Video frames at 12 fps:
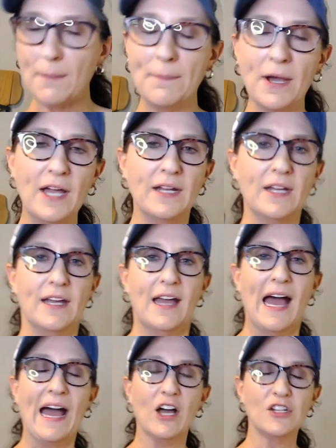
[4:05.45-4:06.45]
But
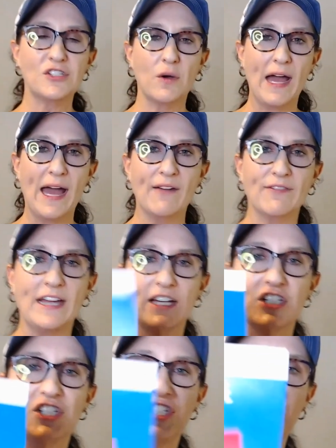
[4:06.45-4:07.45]
I also have
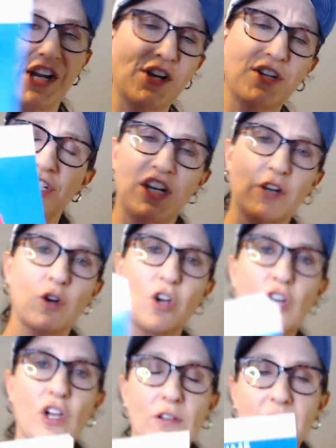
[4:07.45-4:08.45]
like a
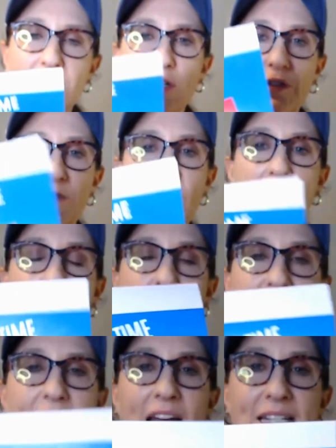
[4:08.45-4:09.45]
general little
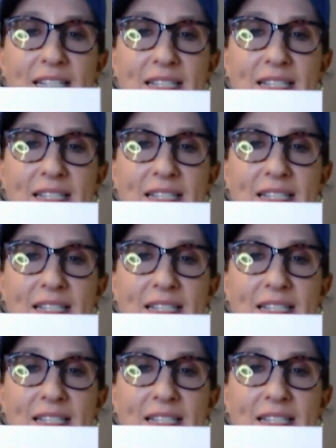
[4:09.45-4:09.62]
flyer that I